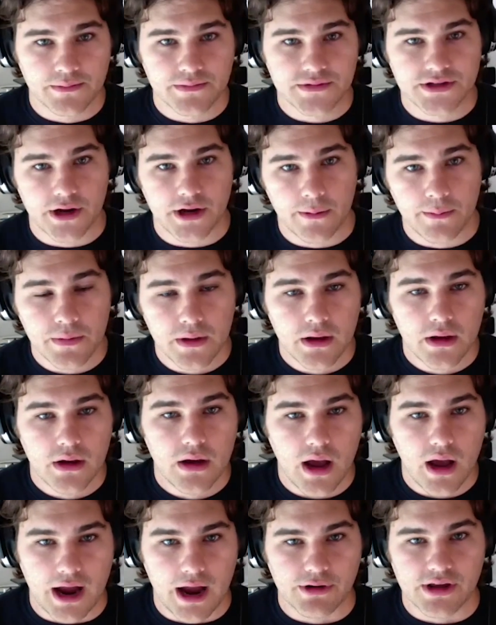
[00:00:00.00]
So
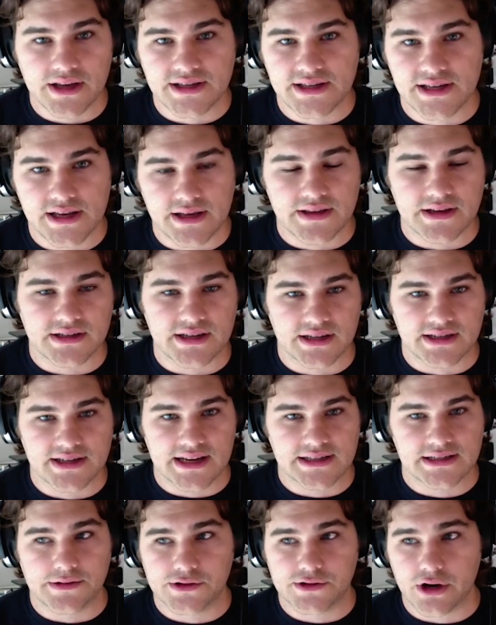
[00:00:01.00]
I really see the
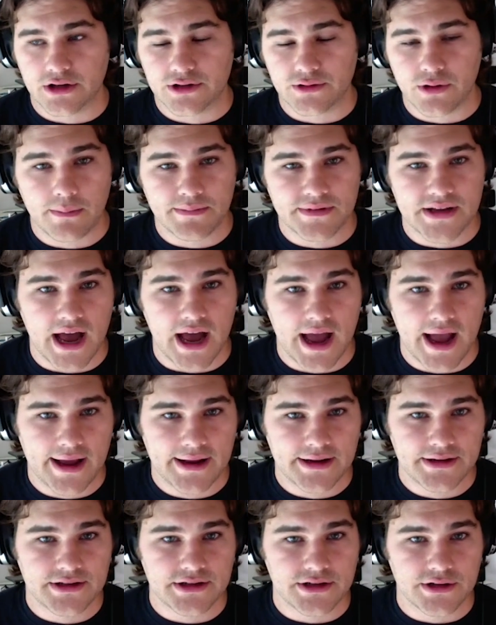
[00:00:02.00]
success of SharkSwap
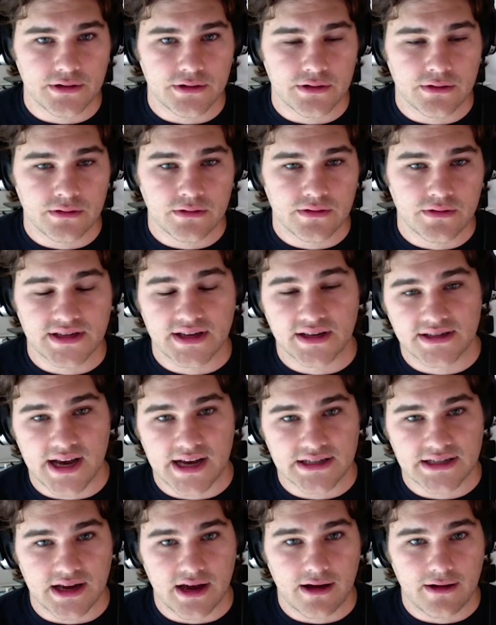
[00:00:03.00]
tied to the
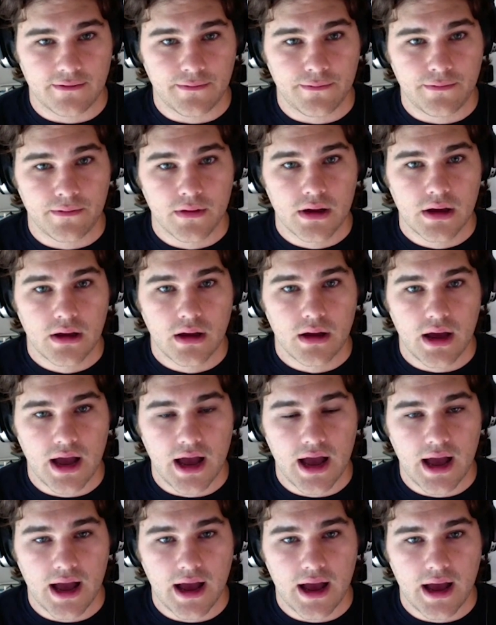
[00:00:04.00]
success of
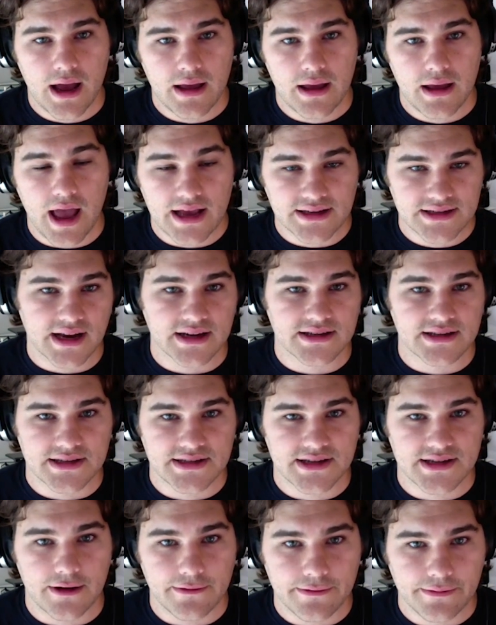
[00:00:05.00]
SX
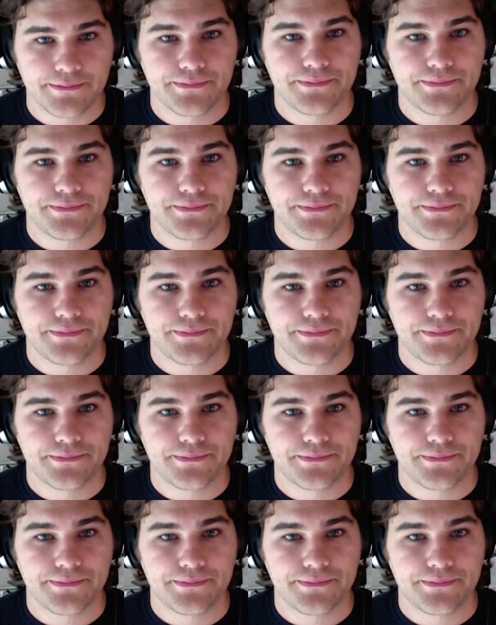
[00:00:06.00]
itself.